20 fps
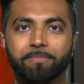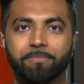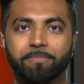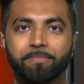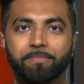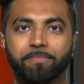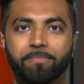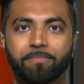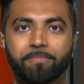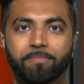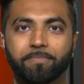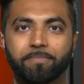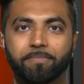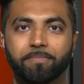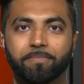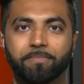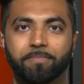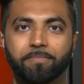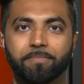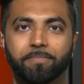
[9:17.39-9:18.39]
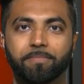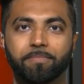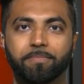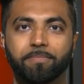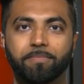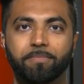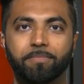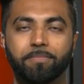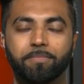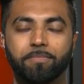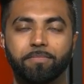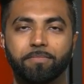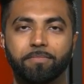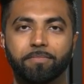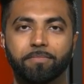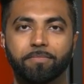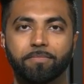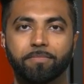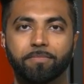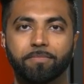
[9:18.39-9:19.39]

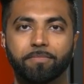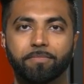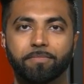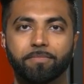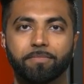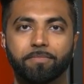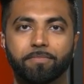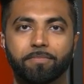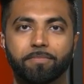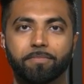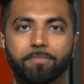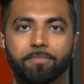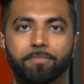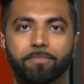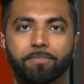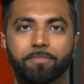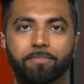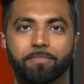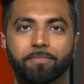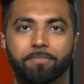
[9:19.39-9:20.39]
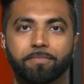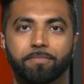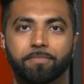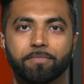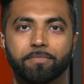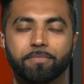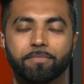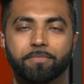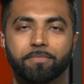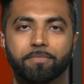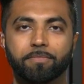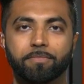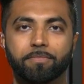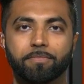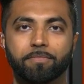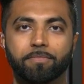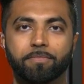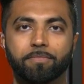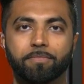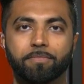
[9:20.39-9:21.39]

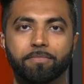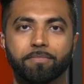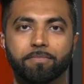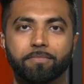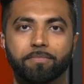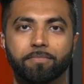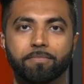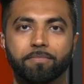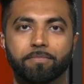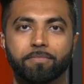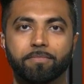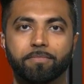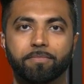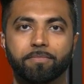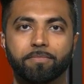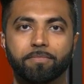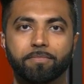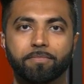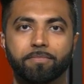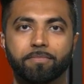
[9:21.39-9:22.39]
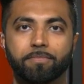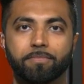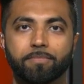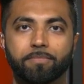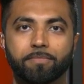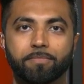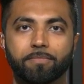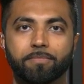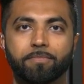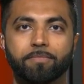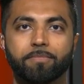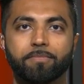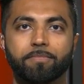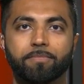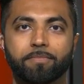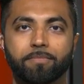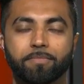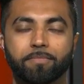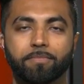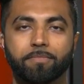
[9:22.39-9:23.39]

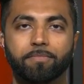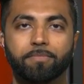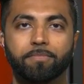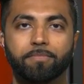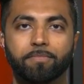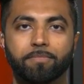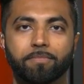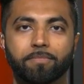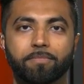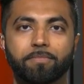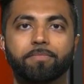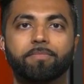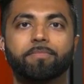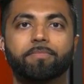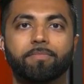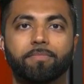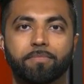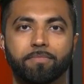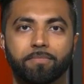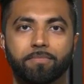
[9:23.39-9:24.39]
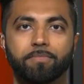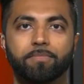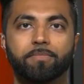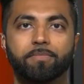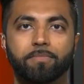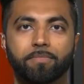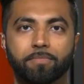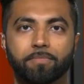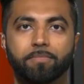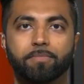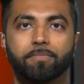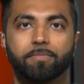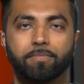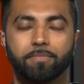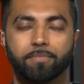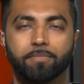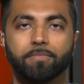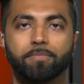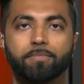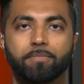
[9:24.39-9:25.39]

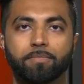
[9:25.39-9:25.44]
This person isn't speaking.